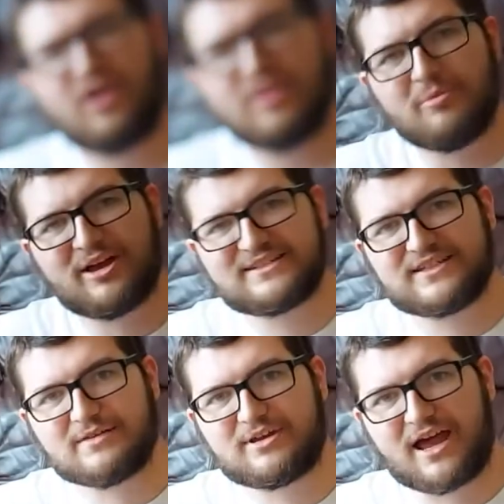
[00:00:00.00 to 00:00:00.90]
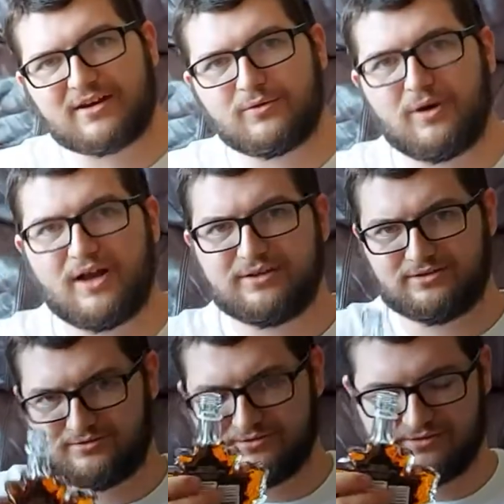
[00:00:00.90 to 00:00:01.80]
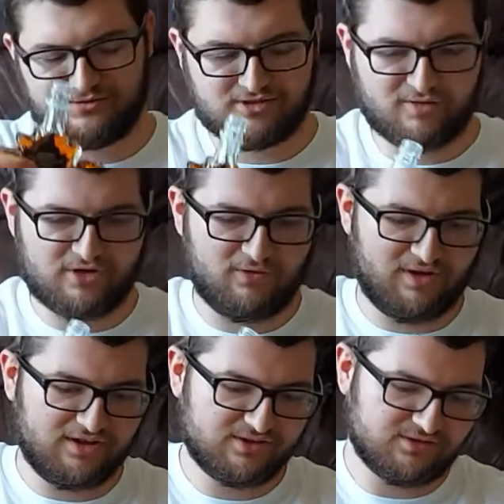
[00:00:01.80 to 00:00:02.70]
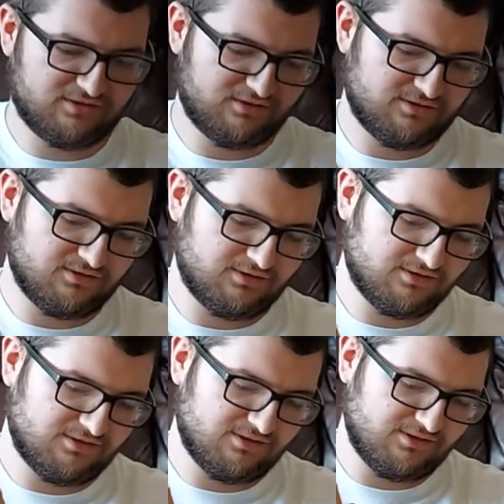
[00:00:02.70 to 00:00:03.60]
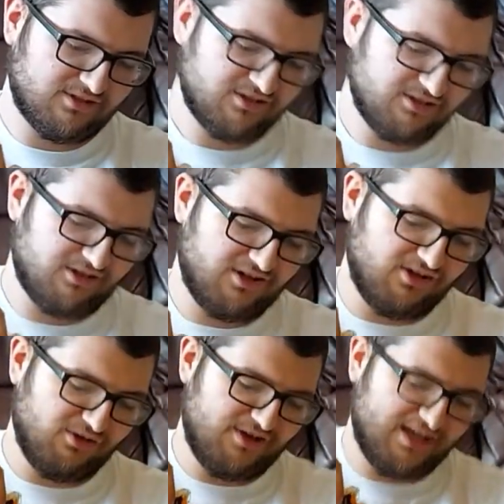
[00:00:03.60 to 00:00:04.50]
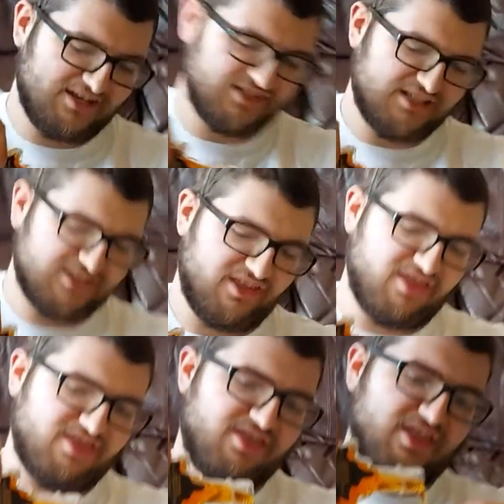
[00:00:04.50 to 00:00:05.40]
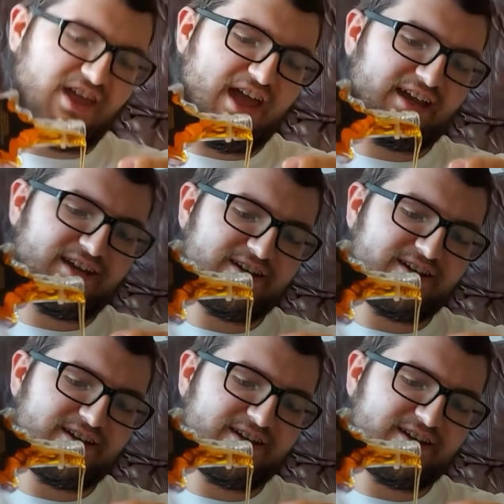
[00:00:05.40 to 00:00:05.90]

The best team Canada-wide. Here we go, fellas. Oh yeah, she's thick.